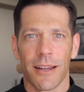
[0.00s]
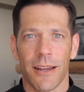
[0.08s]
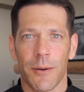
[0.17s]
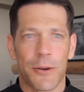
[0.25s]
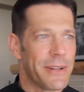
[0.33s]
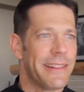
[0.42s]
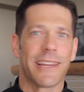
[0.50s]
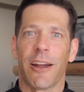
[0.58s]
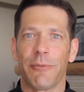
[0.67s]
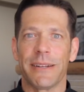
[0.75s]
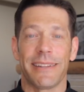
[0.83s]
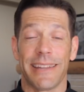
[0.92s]
We don't need the
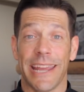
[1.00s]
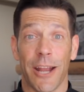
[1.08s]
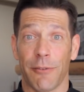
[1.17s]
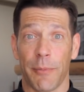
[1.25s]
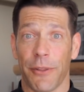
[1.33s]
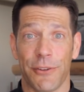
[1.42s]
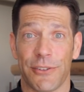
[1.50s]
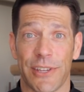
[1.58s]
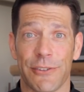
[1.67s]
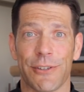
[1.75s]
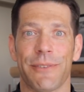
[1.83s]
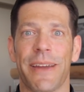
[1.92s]
government to take care of our brothers and
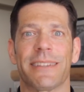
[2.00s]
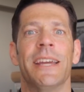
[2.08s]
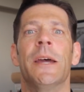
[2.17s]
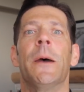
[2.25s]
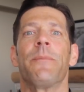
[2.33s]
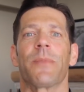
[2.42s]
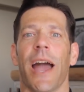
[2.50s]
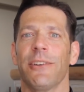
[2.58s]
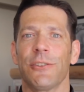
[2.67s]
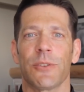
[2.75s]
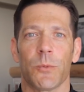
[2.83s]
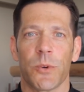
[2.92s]
sisters. In fact, I
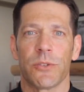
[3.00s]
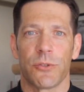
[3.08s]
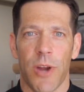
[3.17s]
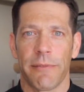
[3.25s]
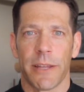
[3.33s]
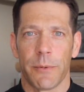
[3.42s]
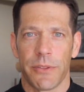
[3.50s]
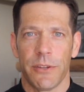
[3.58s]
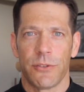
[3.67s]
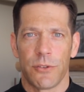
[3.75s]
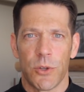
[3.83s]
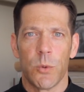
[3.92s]
just was traveling with these
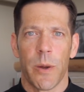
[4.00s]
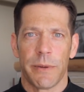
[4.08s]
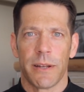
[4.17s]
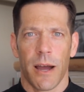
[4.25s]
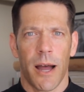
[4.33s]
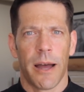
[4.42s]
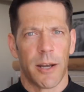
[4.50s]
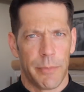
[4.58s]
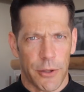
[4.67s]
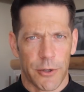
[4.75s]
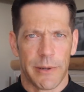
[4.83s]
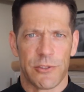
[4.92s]
two women on a
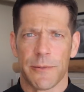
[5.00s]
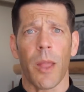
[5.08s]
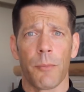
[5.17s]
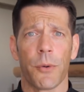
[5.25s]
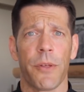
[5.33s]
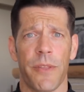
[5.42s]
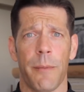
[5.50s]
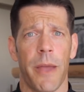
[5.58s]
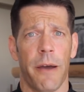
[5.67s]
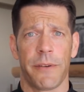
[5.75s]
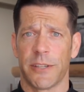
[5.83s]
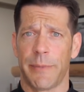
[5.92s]
pilgrimage, both of them
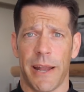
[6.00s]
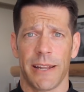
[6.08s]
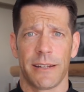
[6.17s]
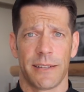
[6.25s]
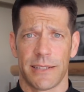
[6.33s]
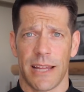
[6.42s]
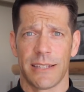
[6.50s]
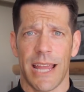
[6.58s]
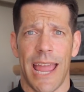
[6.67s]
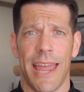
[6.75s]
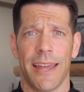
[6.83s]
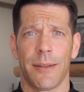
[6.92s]
of Hispanic descent,
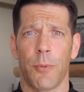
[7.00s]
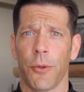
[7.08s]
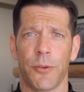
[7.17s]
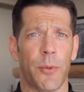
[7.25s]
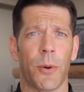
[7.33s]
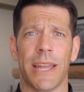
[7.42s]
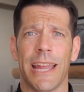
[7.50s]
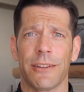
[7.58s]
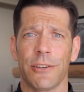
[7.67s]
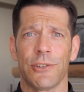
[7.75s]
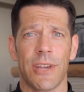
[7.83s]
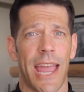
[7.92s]
and both spoke
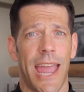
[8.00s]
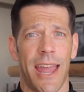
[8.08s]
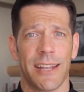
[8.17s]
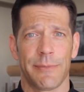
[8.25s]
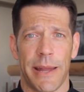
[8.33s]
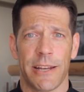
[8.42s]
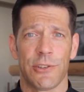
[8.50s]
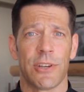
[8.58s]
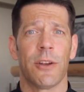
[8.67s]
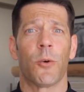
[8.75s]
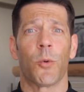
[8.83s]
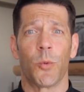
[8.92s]
English and Spanish
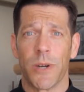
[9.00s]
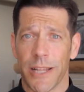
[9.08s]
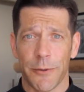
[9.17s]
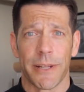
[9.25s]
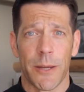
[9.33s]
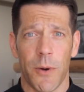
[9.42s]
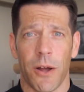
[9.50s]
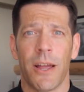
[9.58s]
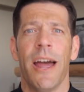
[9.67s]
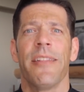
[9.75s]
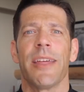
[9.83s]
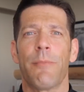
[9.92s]
really, really well.
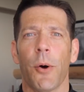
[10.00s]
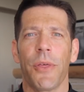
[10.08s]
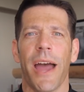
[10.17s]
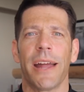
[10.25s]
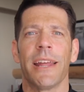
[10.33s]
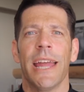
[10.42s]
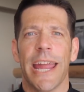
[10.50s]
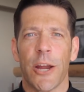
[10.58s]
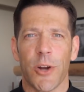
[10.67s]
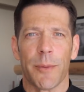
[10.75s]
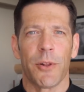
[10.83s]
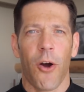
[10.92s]
They both had
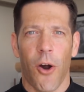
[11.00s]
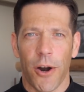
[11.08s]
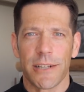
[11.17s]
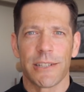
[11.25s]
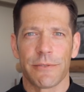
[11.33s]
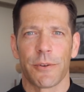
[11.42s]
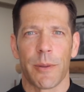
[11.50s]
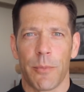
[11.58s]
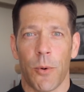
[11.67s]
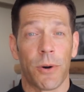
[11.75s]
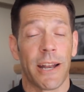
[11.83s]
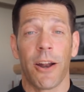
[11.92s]
incredible hearts for the
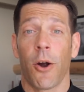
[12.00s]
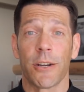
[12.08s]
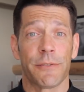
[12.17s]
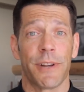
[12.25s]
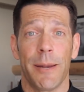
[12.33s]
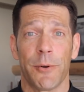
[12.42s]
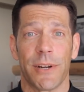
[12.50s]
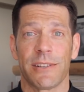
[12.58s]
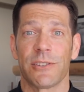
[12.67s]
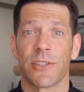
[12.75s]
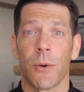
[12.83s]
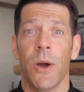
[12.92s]
poor and hearts for immigrants.
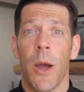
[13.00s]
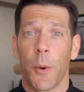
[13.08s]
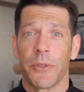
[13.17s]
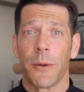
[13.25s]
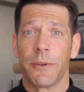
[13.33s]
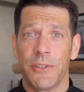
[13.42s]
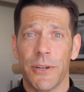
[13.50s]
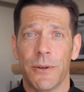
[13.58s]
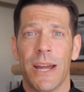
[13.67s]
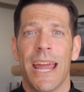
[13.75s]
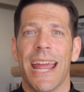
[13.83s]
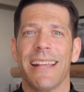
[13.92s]
And so what they would do
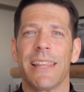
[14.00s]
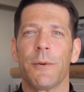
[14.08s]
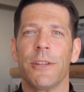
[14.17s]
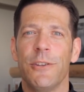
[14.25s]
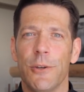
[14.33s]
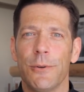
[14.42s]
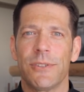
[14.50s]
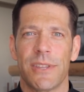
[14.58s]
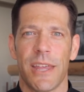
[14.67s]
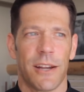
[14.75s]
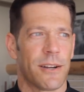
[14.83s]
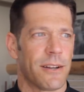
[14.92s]
is they would use
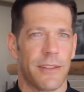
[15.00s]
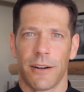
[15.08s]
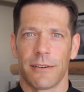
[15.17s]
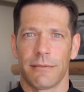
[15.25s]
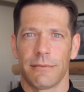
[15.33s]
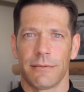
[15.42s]
their